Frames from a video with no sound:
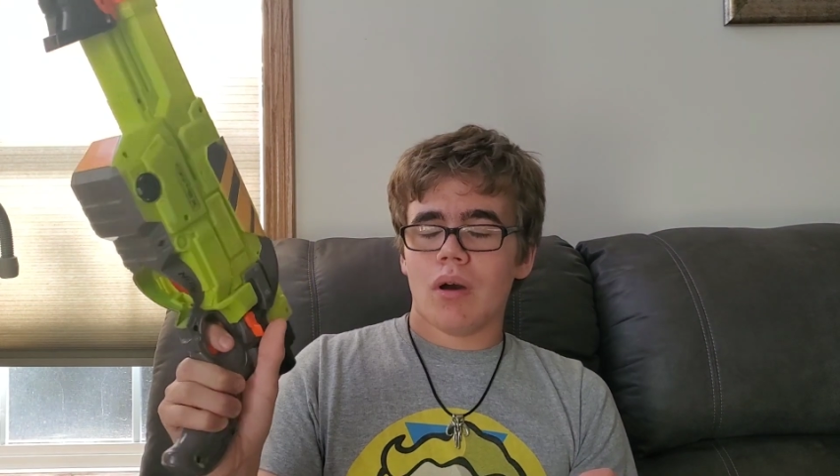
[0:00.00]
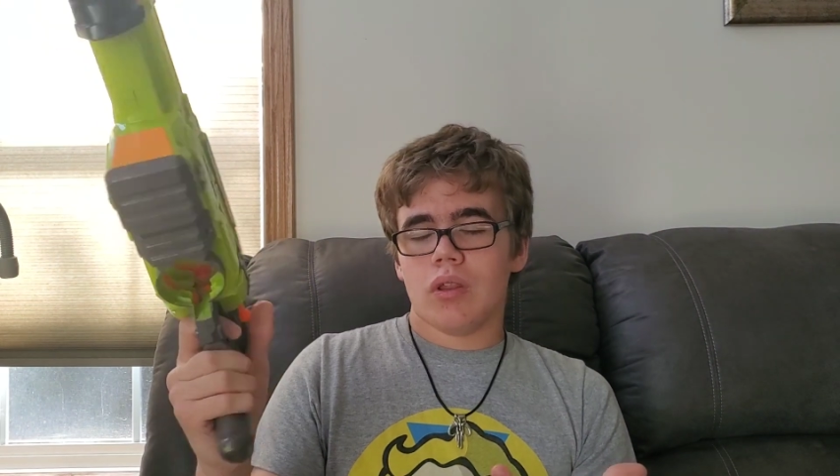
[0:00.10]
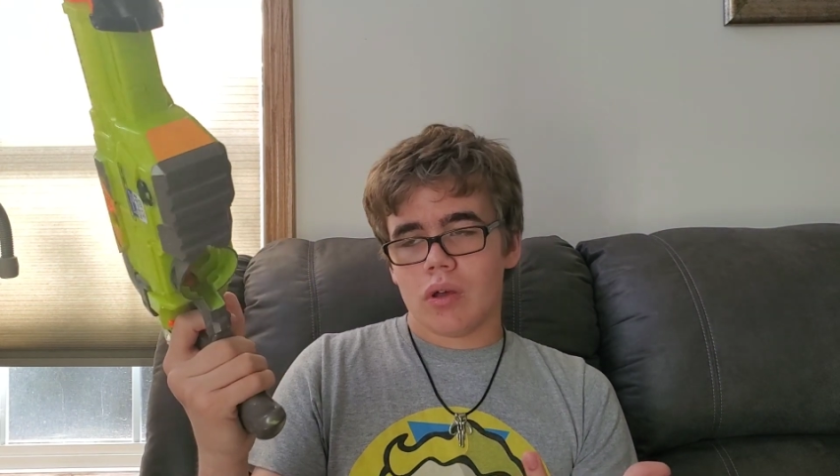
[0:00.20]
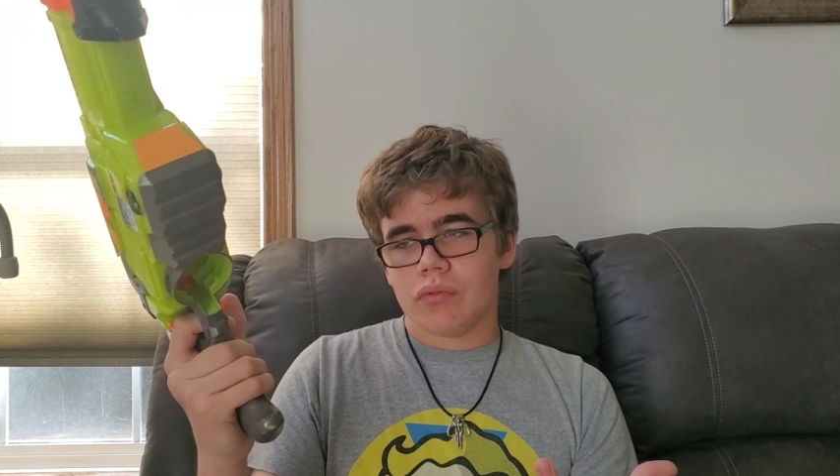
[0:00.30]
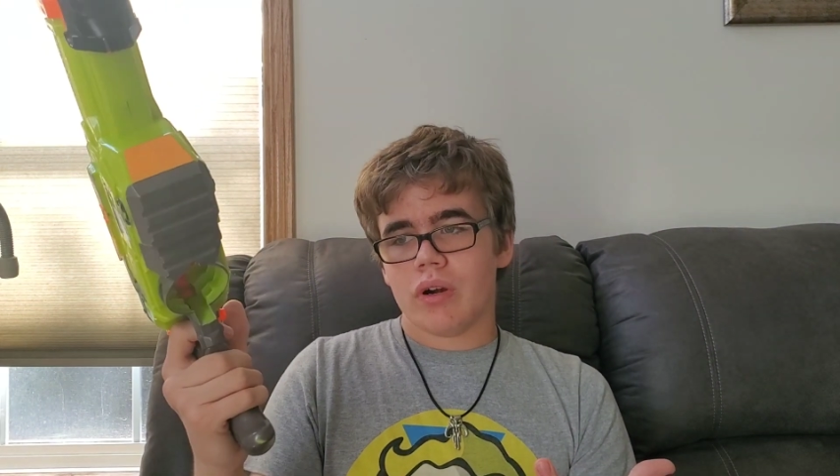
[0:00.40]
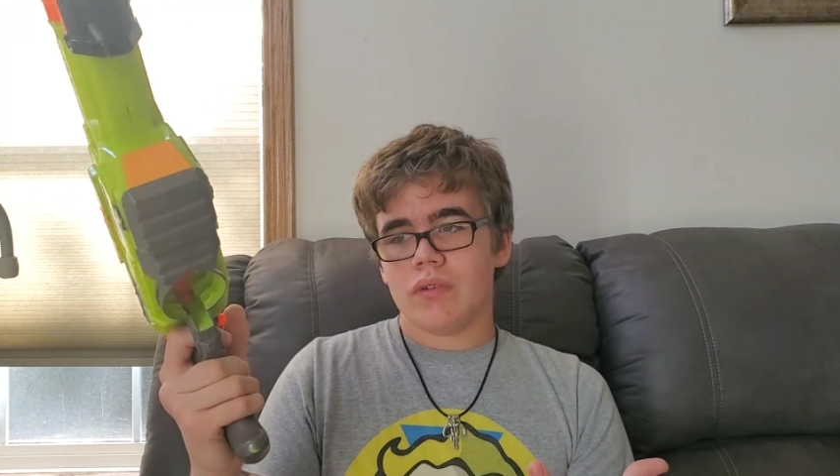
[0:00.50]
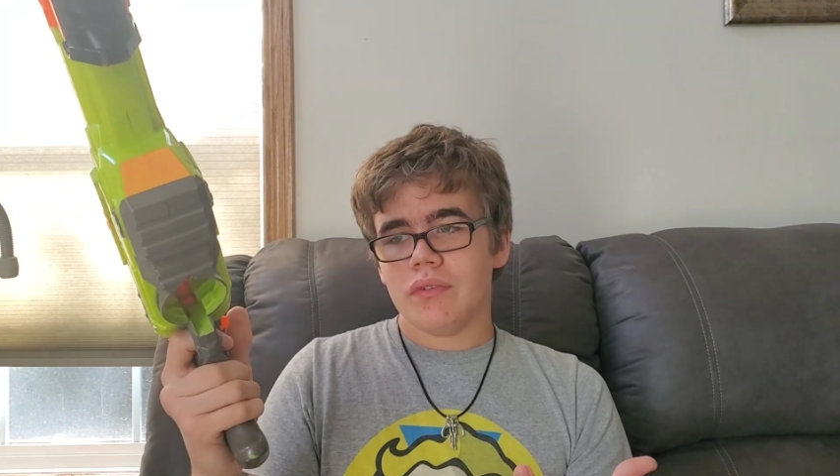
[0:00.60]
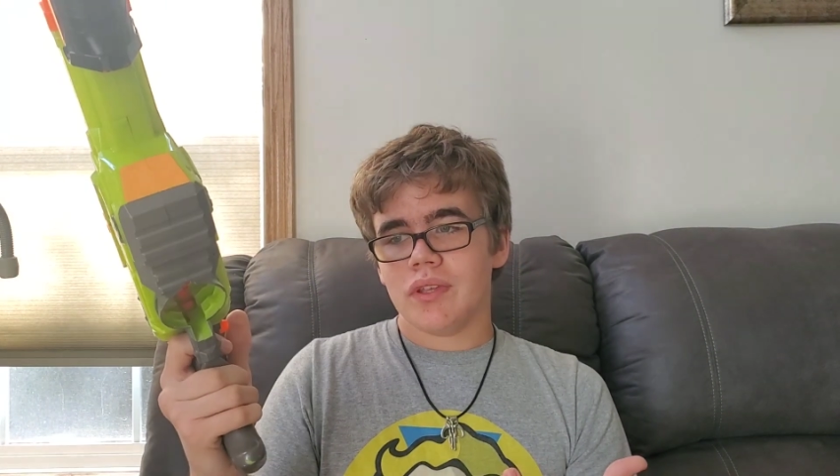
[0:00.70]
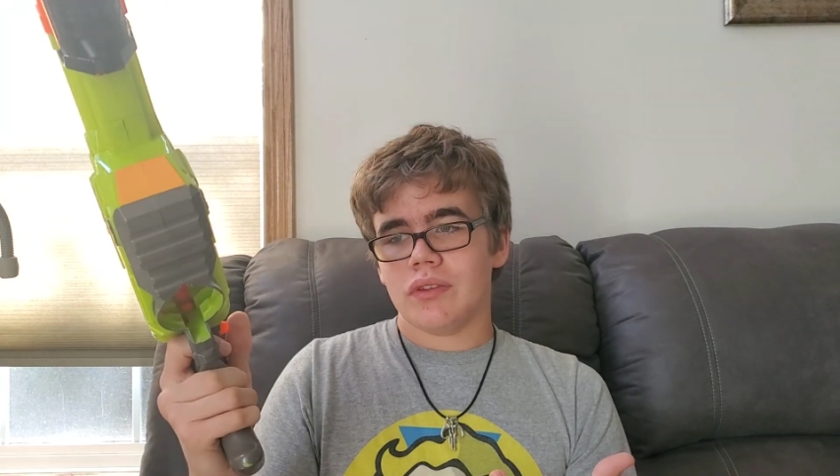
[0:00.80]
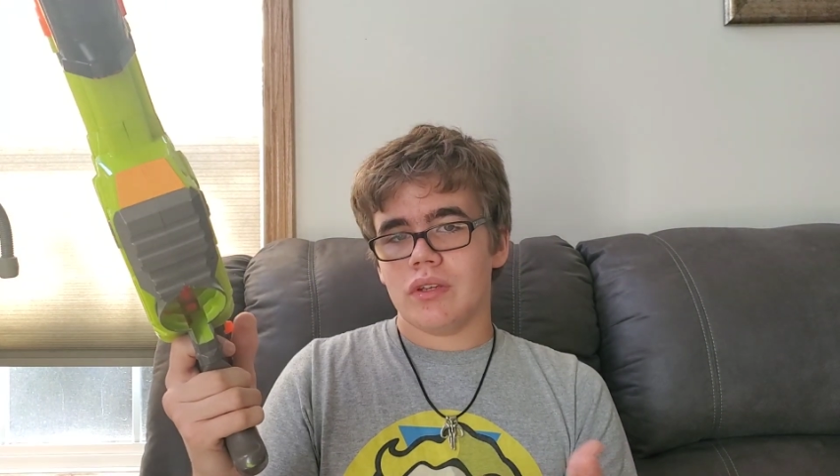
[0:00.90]
although for a
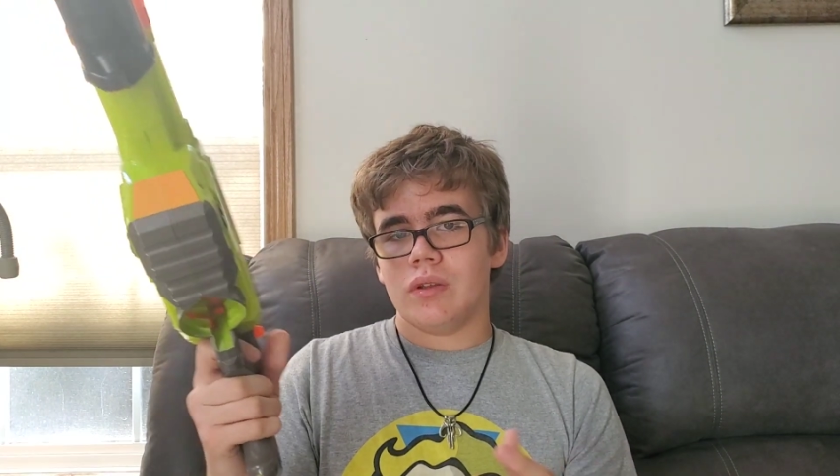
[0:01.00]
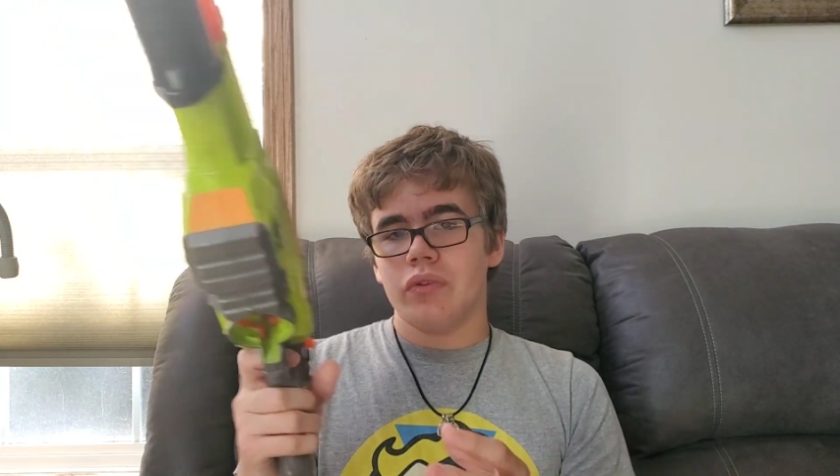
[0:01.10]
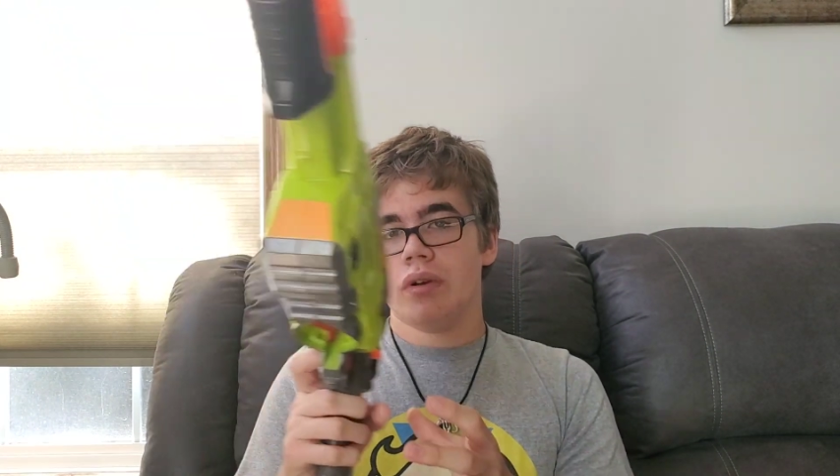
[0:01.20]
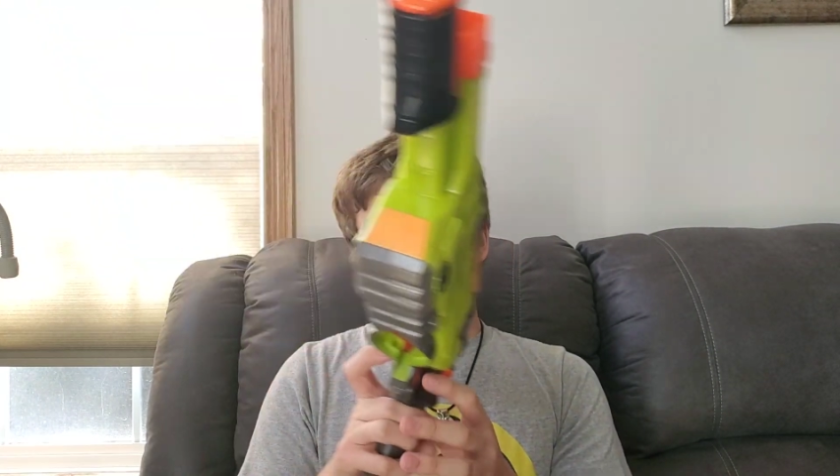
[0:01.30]
left-handed user,